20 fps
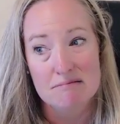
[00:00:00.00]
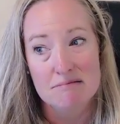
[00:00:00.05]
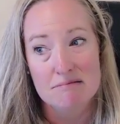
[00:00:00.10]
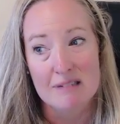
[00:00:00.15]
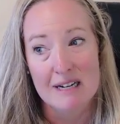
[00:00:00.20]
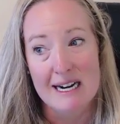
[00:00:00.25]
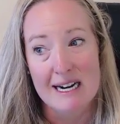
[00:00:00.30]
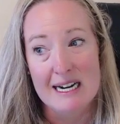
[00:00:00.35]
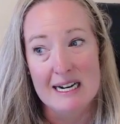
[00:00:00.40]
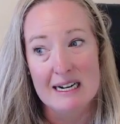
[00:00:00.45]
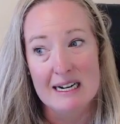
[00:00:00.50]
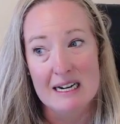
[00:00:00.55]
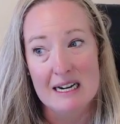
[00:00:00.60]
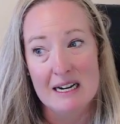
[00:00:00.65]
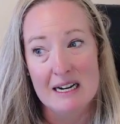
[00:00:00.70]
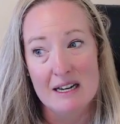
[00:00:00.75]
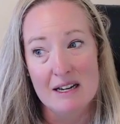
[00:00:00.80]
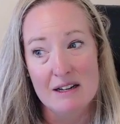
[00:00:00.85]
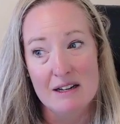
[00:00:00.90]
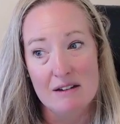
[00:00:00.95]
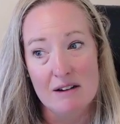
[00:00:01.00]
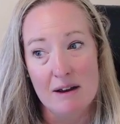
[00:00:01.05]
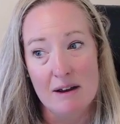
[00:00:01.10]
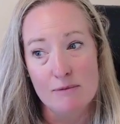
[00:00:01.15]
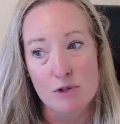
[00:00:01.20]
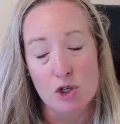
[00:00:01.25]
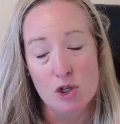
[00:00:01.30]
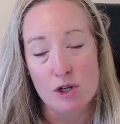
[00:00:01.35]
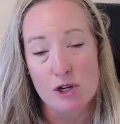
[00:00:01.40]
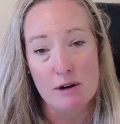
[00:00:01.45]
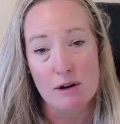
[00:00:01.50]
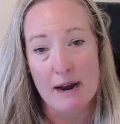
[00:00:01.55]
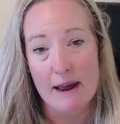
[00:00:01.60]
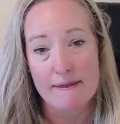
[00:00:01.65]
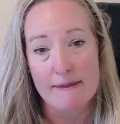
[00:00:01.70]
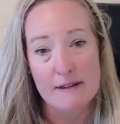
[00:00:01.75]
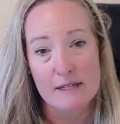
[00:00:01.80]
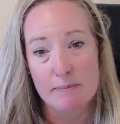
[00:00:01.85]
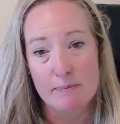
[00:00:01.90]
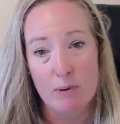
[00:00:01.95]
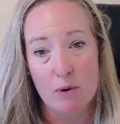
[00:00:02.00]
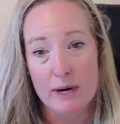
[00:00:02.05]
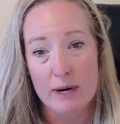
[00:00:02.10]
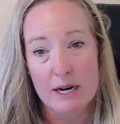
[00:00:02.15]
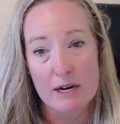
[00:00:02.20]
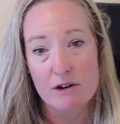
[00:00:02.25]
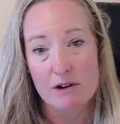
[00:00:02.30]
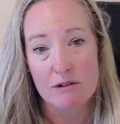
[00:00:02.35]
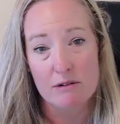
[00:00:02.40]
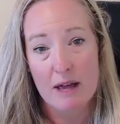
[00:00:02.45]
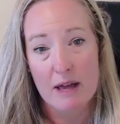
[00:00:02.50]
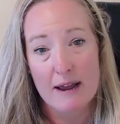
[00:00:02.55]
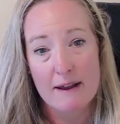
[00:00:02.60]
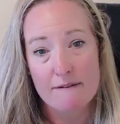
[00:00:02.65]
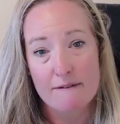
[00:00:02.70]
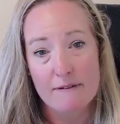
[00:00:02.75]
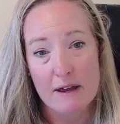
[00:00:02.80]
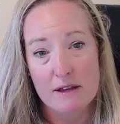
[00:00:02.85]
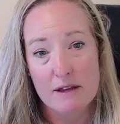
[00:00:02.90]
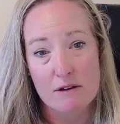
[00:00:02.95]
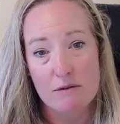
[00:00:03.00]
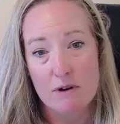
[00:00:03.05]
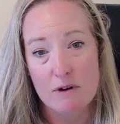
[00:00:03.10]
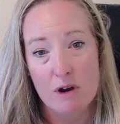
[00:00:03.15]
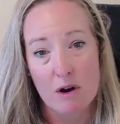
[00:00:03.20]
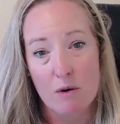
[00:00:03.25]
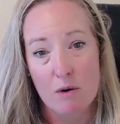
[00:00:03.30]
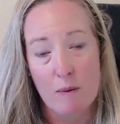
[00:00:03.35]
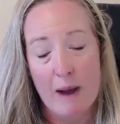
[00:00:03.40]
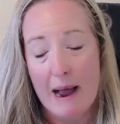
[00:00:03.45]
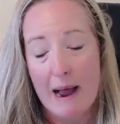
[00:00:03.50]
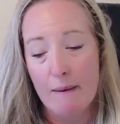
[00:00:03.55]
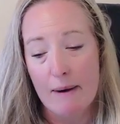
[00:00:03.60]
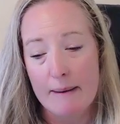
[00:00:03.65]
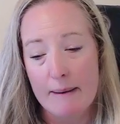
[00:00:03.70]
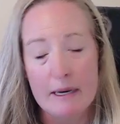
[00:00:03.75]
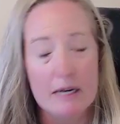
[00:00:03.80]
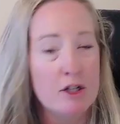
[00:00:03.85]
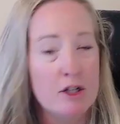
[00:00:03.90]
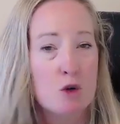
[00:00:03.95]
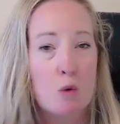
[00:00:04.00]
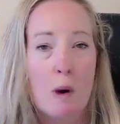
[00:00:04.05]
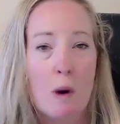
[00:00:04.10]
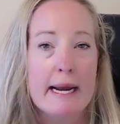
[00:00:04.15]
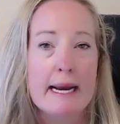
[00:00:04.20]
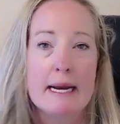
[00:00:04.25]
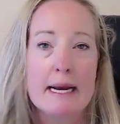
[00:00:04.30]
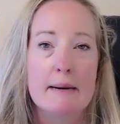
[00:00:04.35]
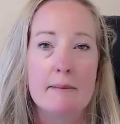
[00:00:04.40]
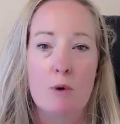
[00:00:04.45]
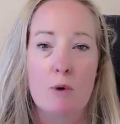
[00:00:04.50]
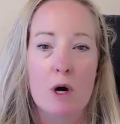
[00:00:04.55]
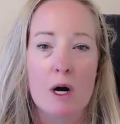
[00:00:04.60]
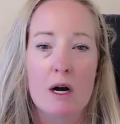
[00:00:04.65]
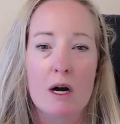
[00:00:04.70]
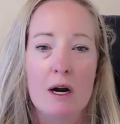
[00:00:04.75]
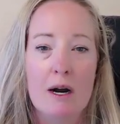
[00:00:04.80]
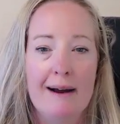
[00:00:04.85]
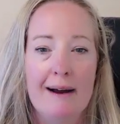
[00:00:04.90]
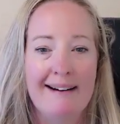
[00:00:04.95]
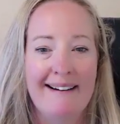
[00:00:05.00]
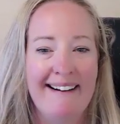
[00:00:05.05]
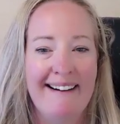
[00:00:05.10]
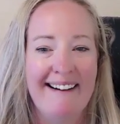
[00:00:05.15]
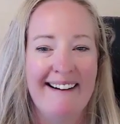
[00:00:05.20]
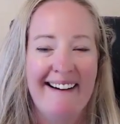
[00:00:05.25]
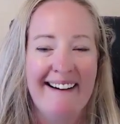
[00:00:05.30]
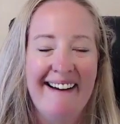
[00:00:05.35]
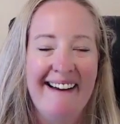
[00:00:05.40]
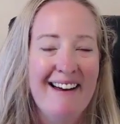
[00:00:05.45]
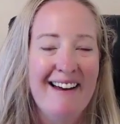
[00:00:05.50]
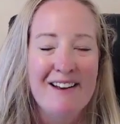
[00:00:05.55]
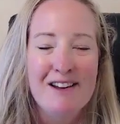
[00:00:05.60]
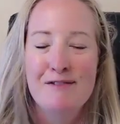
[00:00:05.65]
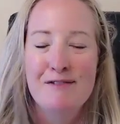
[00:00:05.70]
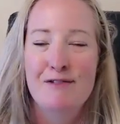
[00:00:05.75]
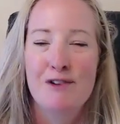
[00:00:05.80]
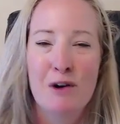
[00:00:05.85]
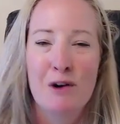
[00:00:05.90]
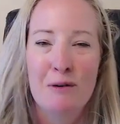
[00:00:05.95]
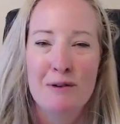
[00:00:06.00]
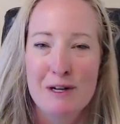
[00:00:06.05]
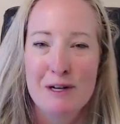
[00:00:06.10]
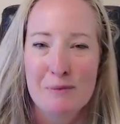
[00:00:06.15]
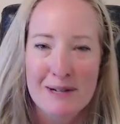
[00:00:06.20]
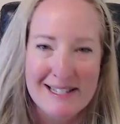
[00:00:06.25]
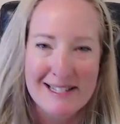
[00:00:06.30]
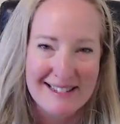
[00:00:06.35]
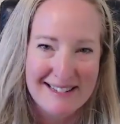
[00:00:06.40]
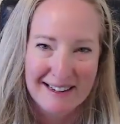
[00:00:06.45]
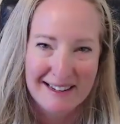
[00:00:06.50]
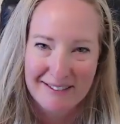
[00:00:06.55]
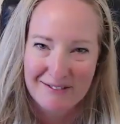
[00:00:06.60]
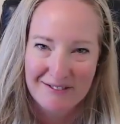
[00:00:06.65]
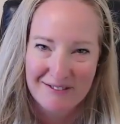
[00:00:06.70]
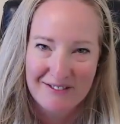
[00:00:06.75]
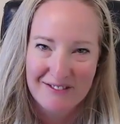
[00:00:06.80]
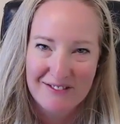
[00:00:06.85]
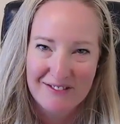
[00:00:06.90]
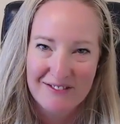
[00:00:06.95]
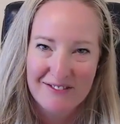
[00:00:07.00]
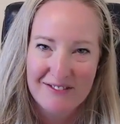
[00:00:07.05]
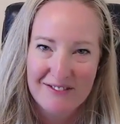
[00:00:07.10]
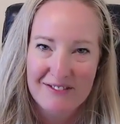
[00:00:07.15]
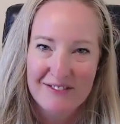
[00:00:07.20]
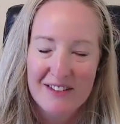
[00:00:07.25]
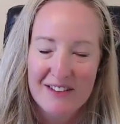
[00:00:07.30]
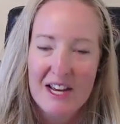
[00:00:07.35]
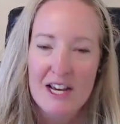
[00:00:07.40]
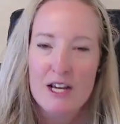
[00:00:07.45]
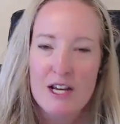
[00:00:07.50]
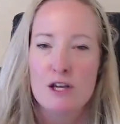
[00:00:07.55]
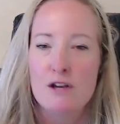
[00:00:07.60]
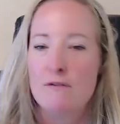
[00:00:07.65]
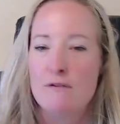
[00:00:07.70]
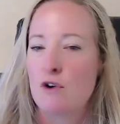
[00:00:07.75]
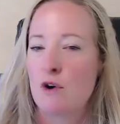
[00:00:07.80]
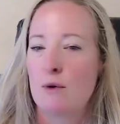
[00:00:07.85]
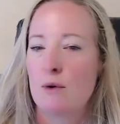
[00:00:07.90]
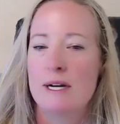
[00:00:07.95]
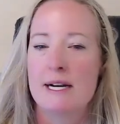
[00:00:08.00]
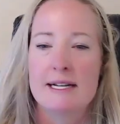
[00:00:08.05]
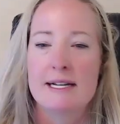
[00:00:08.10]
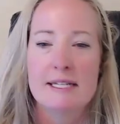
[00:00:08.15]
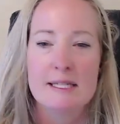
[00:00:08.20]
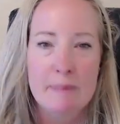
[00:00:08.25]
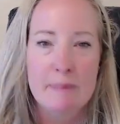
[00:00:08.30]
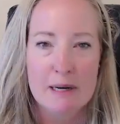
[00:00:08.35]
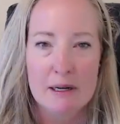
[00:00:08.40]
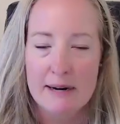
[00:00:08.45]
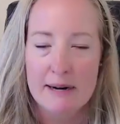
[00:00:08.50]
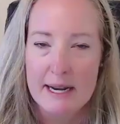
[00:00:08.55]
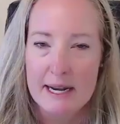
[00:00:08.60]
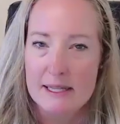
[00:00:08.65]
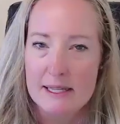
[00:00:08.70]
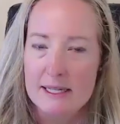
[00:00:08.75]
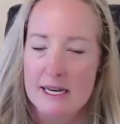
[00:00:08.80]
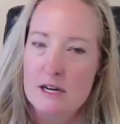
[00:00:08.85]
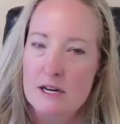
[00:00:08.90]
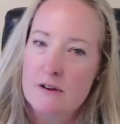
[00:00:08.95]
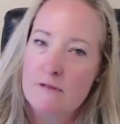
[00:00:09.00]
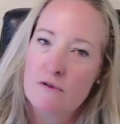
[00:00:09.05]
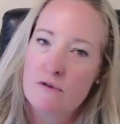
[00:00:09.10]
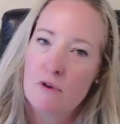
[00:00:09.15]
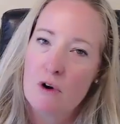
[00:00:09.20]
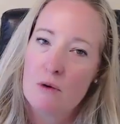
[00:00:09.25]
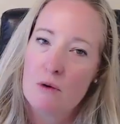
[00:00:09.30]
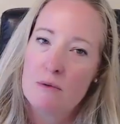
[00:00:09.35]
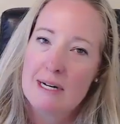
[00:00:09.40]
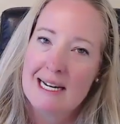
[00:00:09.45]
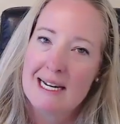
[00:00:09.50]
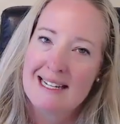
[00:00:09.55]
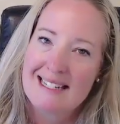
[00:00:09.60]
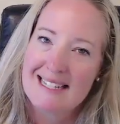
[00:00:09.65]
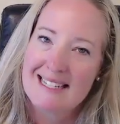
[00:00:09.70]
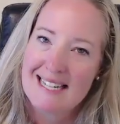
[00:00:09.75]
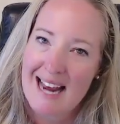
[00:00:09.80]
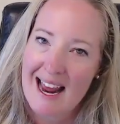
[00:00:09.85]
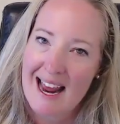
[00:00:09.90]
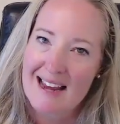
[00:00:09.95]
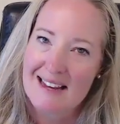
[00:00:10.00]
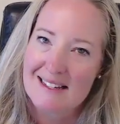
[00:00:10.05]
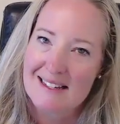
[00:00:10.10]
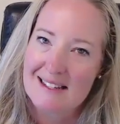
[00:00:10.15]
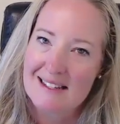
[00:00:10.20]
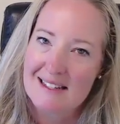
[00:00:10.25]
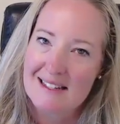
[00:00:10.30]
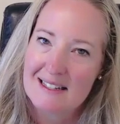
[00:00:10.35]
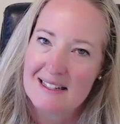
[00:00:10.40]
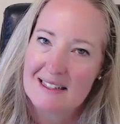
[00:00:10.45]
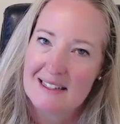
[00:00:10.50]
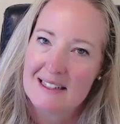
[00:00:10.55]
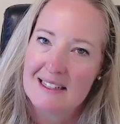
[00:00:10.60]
Right? I'm sure you're at this point in your life that you go, wow, I'm not 20 anymore. You've grown in wisdom, you've grown in experience, and you've grown in taste